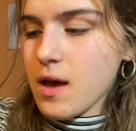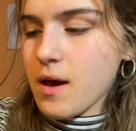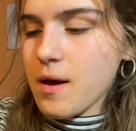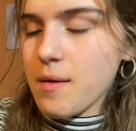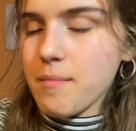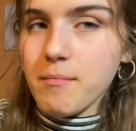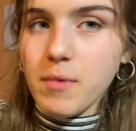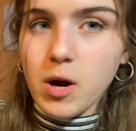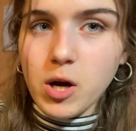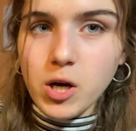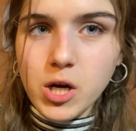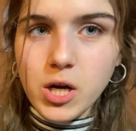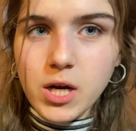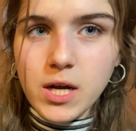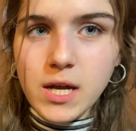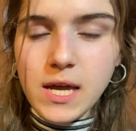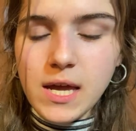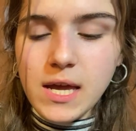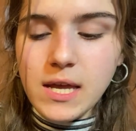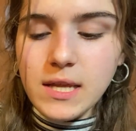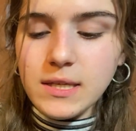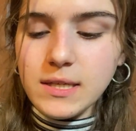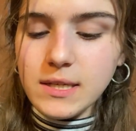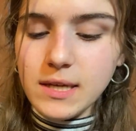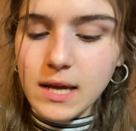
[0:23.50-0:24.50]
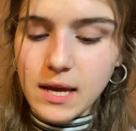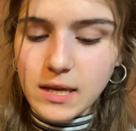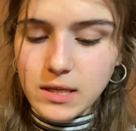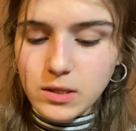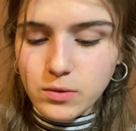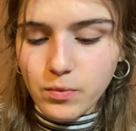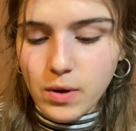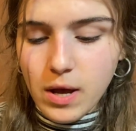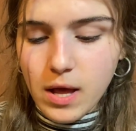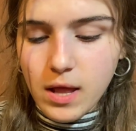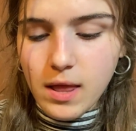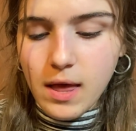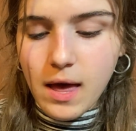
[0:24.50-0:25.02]
marker kit, as
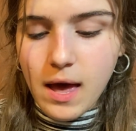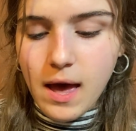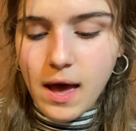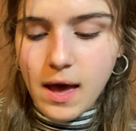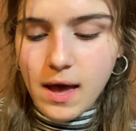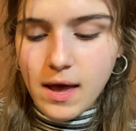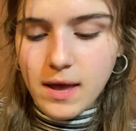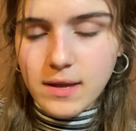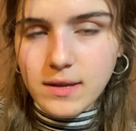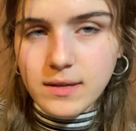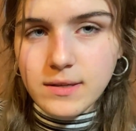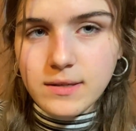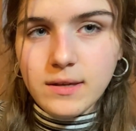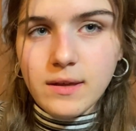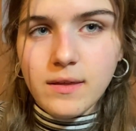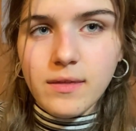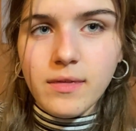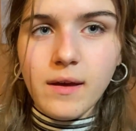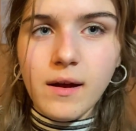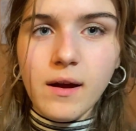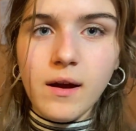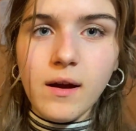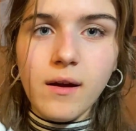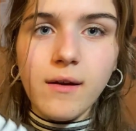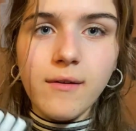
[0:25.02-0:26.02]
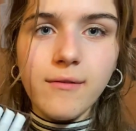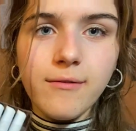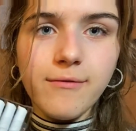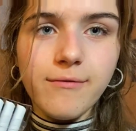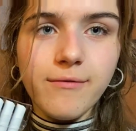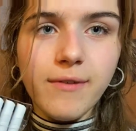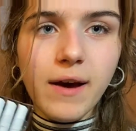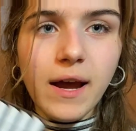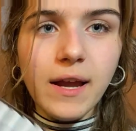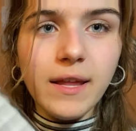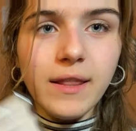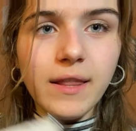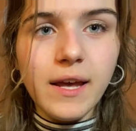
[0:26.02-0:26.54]
well as their
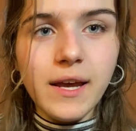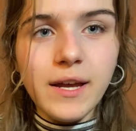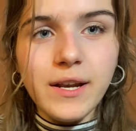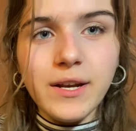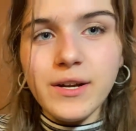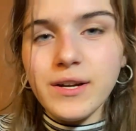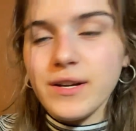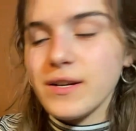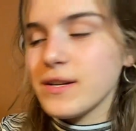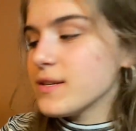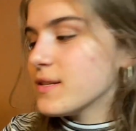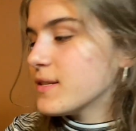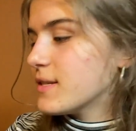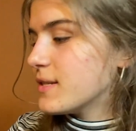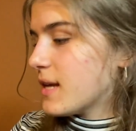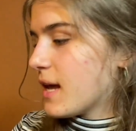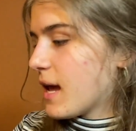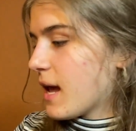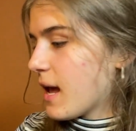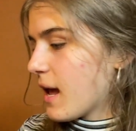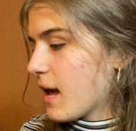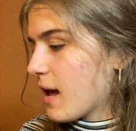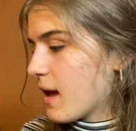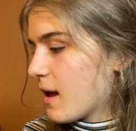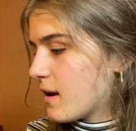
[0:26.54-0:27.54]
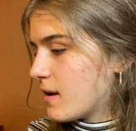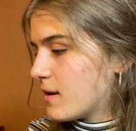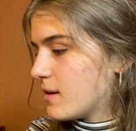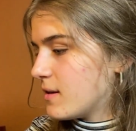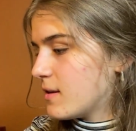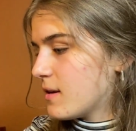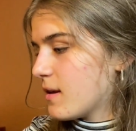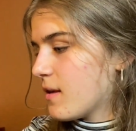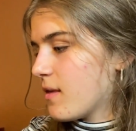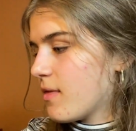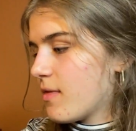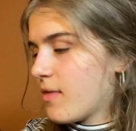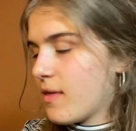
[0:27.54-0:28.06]
fine liners and
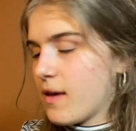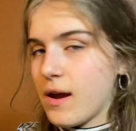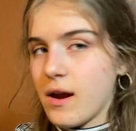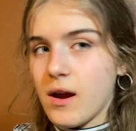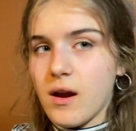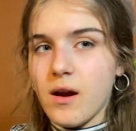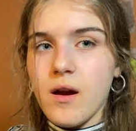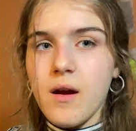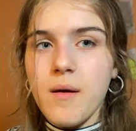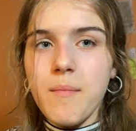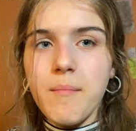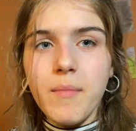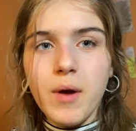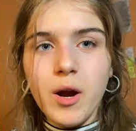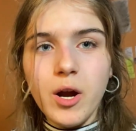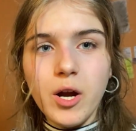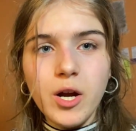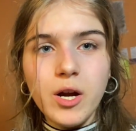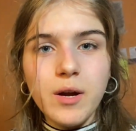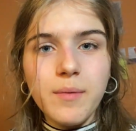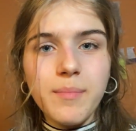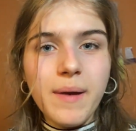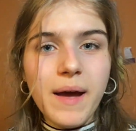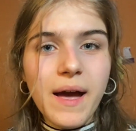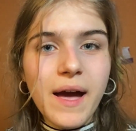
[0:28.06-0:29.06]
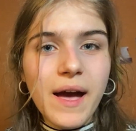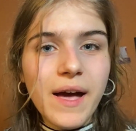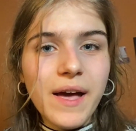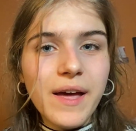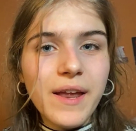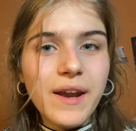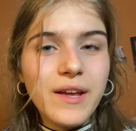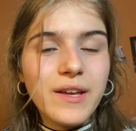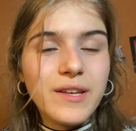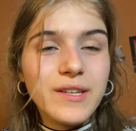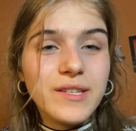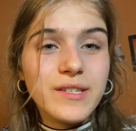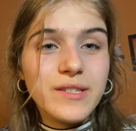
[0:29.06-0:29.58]
their marker
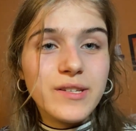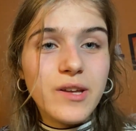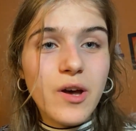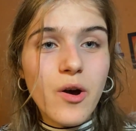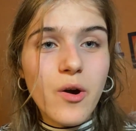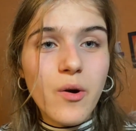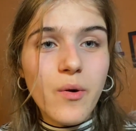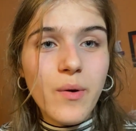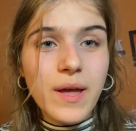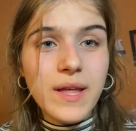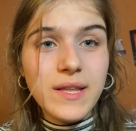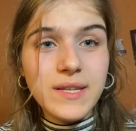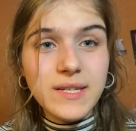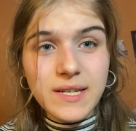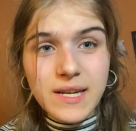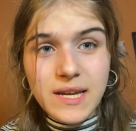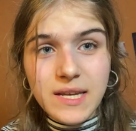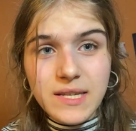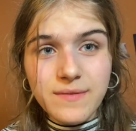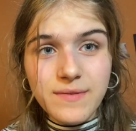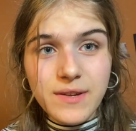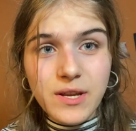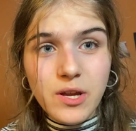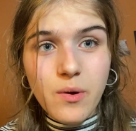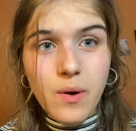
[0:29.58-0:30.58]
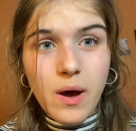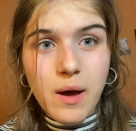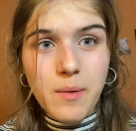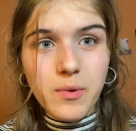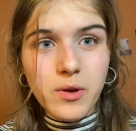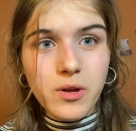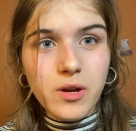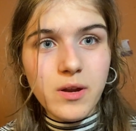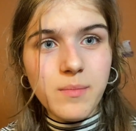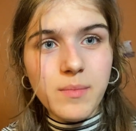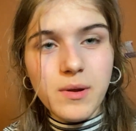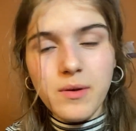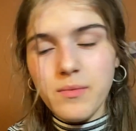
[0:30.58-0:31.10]
pad. So in today's video, I'm
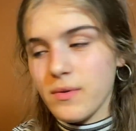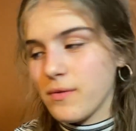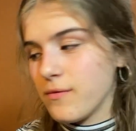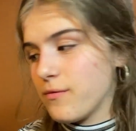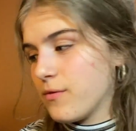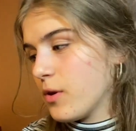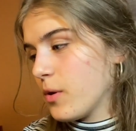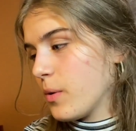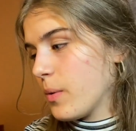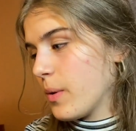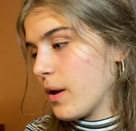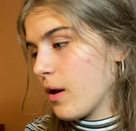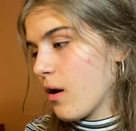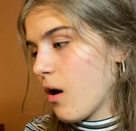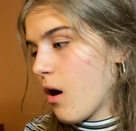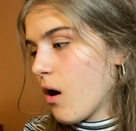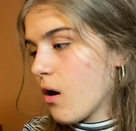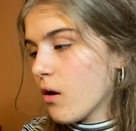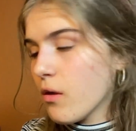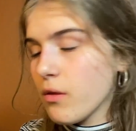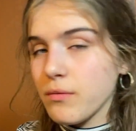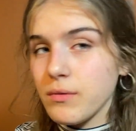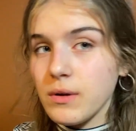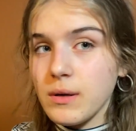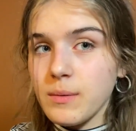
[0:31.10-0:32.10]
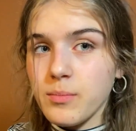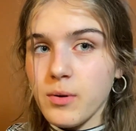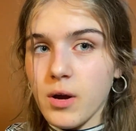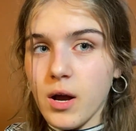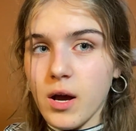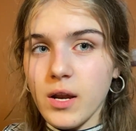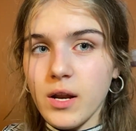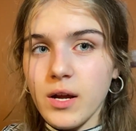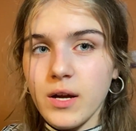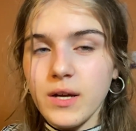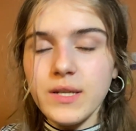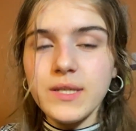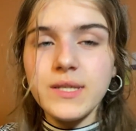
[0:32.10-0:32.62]
going to be reviewing all three
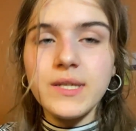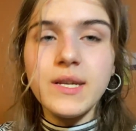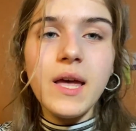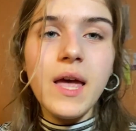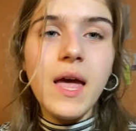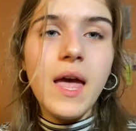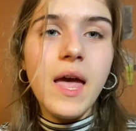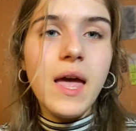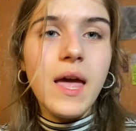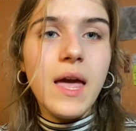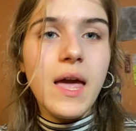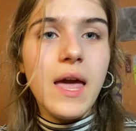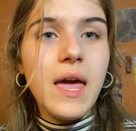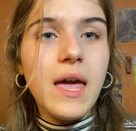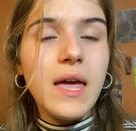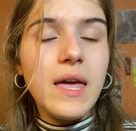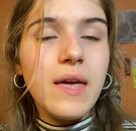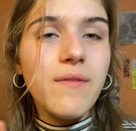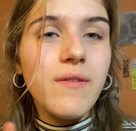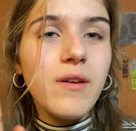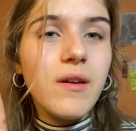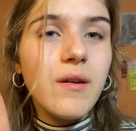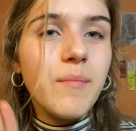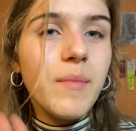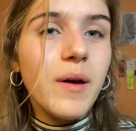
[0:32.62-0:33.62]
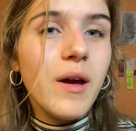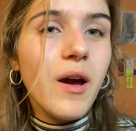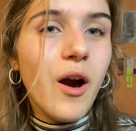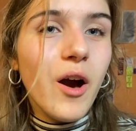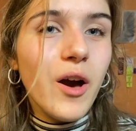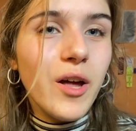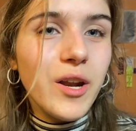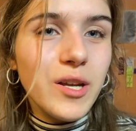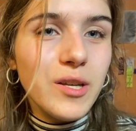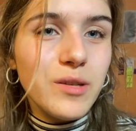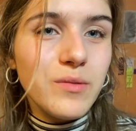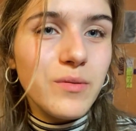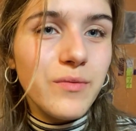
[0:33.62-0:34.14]
products and giving my
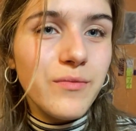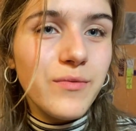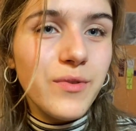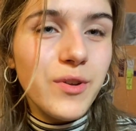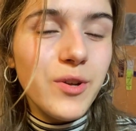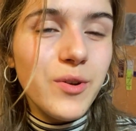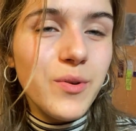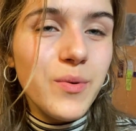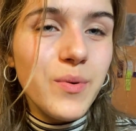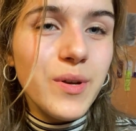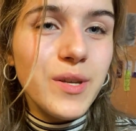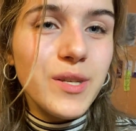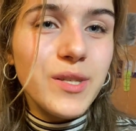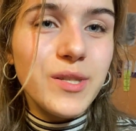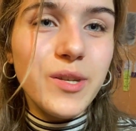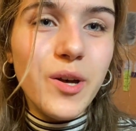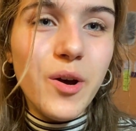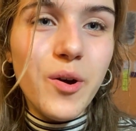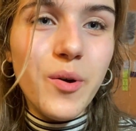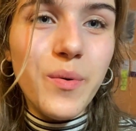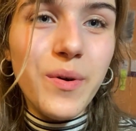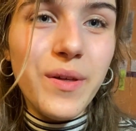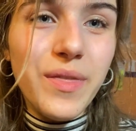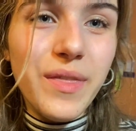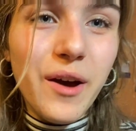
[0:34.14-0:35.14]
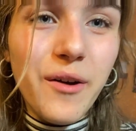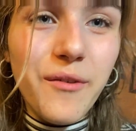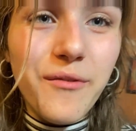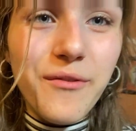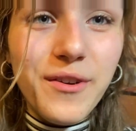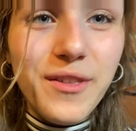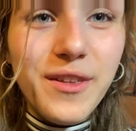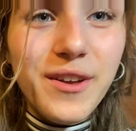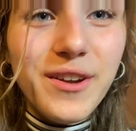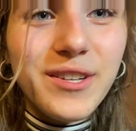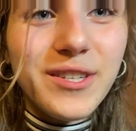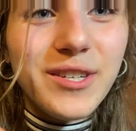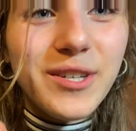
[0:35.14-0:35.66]
honest review. So without
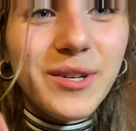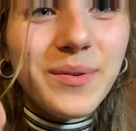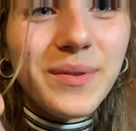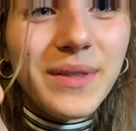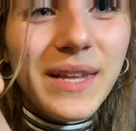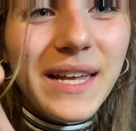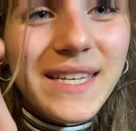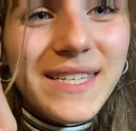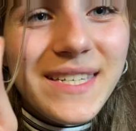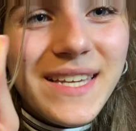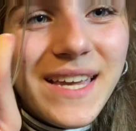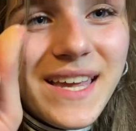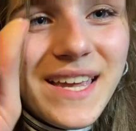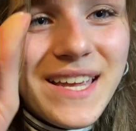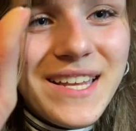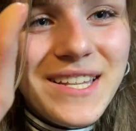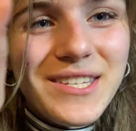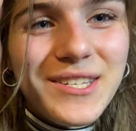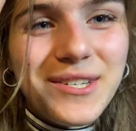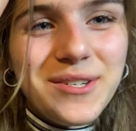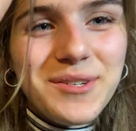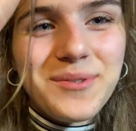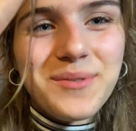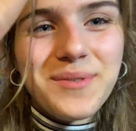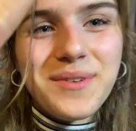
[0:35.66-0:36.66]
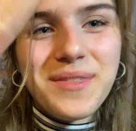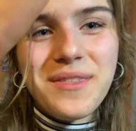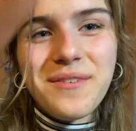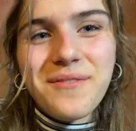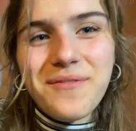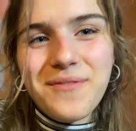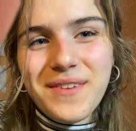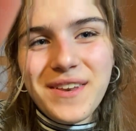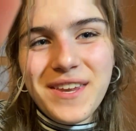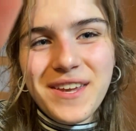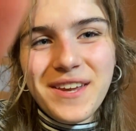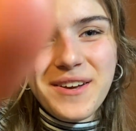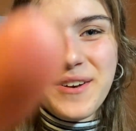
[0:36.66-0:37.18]
further ado, let's get into the
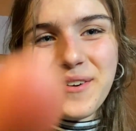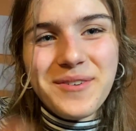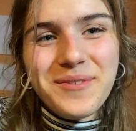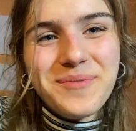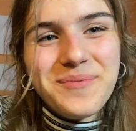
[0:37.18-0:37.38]
video.